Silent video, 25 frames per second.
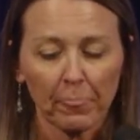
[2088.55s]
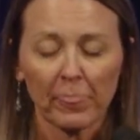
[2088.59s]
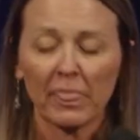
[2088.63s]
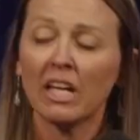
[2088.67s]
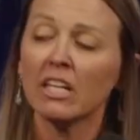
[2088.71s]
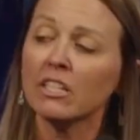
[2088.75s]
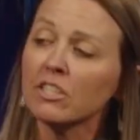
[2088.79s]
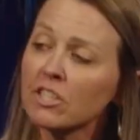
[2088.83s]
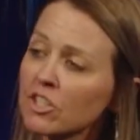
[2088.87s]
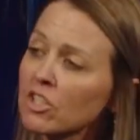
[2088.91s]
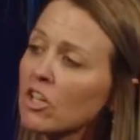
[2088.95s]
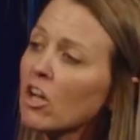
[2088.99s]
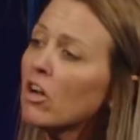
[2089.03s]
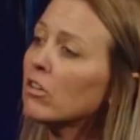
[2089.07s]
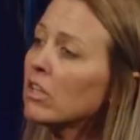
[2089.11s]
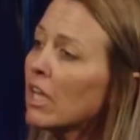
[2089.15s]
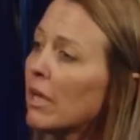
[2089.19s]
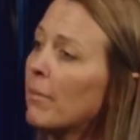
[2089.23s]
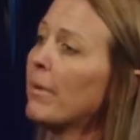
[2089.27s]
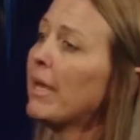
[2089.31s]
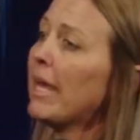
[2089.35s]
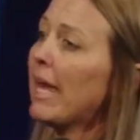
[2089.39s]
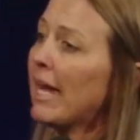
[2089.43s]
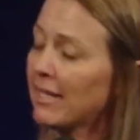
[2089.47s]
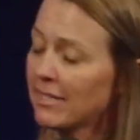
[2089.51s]
And so
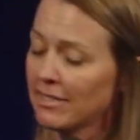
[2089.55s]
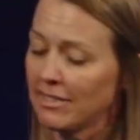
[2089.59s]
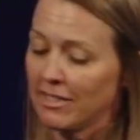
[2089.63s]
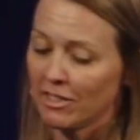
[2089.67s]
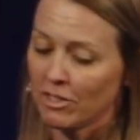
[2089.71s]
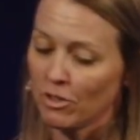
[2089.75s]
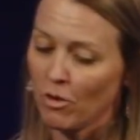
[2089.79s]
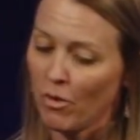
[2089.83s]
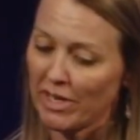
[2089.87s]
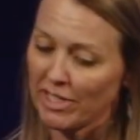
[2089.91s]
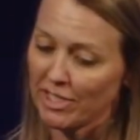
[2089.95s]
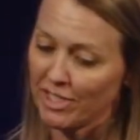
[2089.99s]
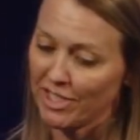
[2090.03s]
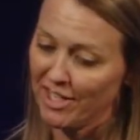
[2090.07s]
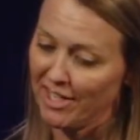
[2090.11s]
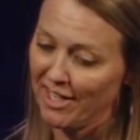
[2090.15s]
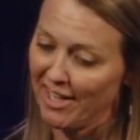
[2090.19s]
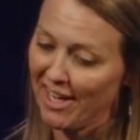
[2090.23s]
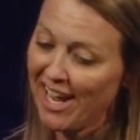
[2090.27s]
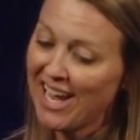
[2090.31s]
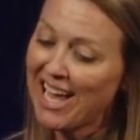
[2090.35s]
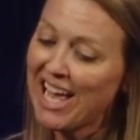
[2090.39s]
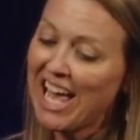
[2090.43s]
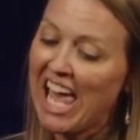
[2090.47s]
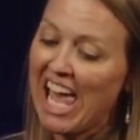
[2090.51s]
let me ask this
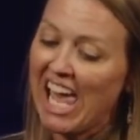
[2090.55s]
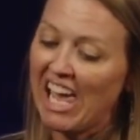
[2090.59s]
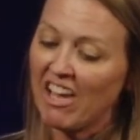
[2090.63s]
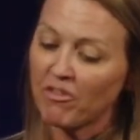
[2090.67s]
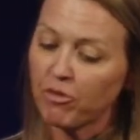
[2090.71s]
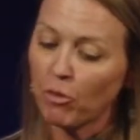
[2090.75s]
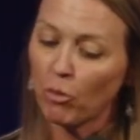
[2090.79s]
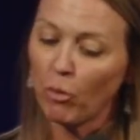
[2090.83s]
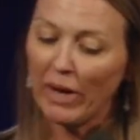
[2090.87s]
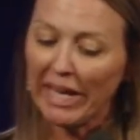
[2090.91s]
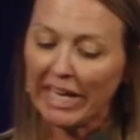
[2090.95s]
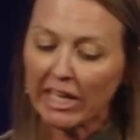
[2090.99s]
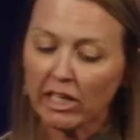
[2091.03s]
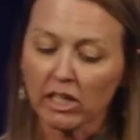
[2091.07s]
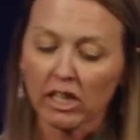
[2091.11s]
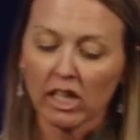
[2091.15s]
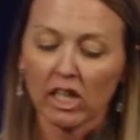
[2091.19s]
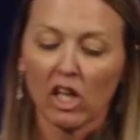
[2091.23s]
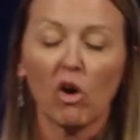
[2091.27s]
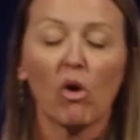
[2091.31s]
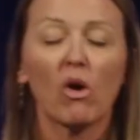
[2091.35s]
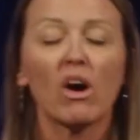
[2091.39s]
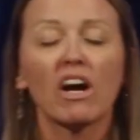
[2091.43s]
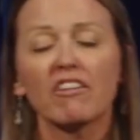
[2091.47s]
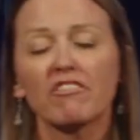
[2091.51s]
question. If we
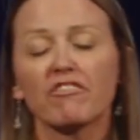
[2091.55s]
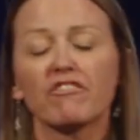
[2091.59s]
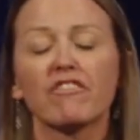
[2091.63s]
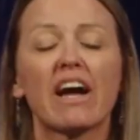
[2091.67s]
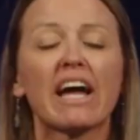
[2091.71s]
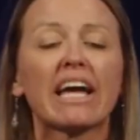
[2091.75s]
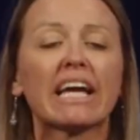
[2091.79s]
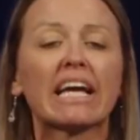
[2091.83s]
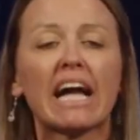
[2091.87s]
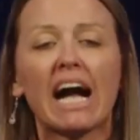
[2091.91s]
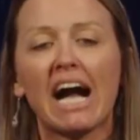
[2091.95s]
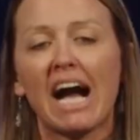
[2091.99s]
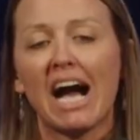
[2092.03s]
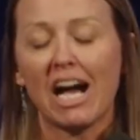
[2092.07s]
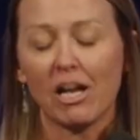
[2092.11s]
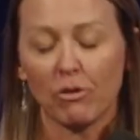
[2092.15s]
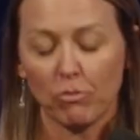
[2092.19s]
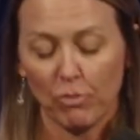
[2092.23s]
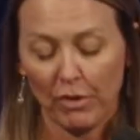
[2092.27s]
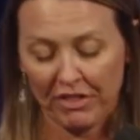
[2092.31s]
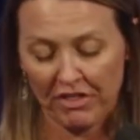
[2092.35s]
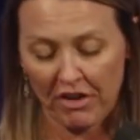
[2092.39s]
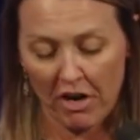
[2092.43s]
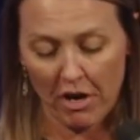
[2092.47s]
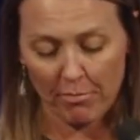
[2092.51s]
glorify God
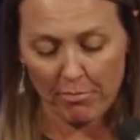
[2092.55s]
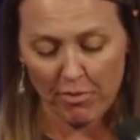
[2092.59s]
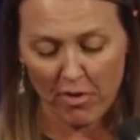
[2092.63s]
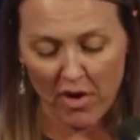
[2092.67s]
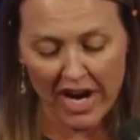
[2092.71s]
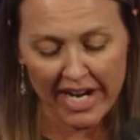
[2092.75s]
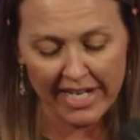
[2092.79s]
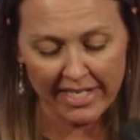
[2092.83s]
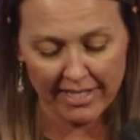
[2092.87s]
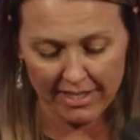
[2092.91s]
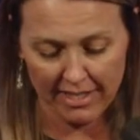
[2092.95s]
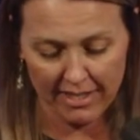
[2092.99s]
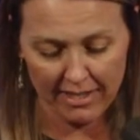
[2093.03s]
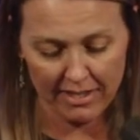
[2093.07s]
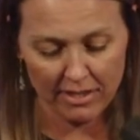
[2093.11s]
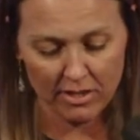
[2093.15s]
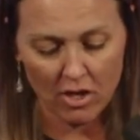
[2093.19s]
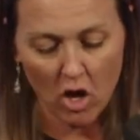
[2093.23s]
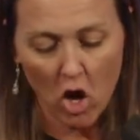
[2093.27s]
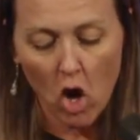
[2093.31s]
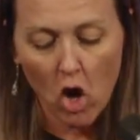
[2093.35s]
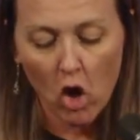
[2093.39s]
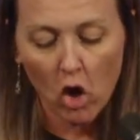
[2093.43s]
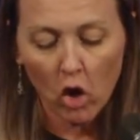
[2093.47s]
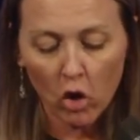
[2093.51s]
with our praises,
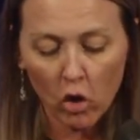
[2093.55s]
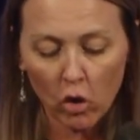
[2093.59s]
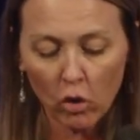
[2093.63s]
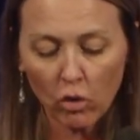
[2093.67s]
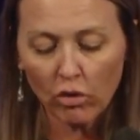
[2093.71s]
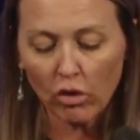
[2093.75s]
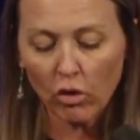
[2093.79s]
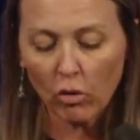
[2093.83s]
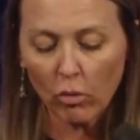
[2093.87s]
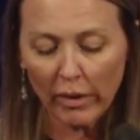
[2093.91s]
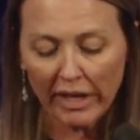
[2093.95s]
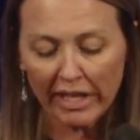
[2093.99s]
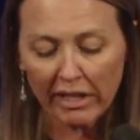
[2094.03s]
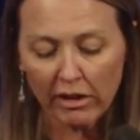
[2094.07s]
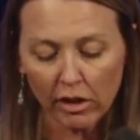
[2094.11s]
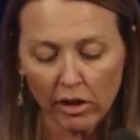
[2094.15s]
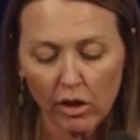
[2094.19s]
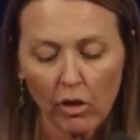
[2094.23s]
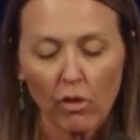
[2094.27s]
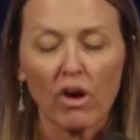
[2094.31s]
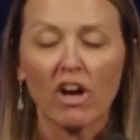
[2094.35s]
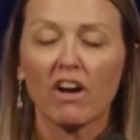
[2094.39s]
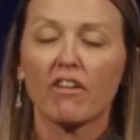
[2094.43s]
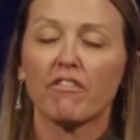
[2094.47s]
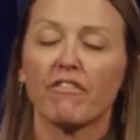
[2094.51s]
who do we
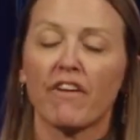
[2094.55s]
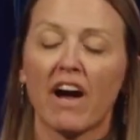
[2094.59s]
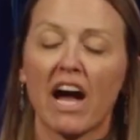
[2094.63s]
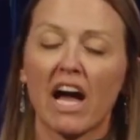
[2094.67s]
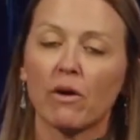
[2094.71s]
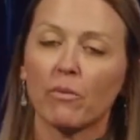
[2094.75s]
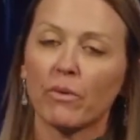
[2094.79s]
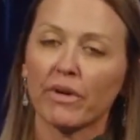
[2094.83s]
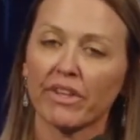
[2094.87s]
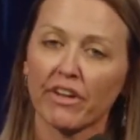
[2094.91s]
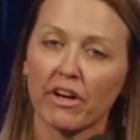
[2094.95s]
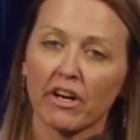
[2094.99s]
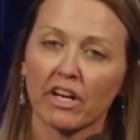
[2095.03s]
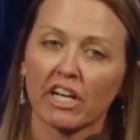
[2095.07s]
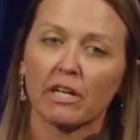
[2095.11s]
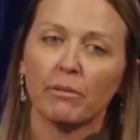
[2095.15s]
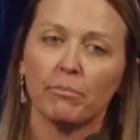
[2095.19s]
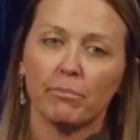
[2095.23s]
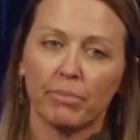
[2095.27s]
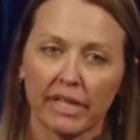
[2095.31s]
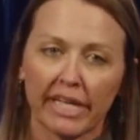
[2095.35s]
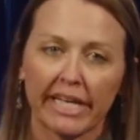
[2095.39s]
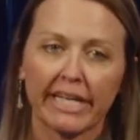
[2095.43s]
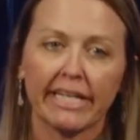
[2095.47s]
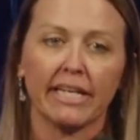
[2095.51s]
glorify with our
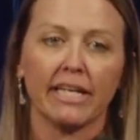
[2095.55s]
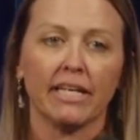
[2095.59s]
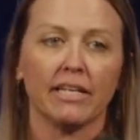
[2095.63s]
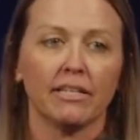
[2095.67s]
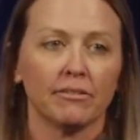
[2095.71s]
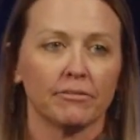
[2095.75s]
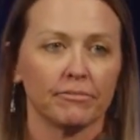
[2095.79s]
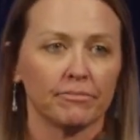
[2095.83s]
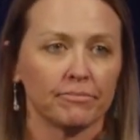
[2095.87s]
complaining?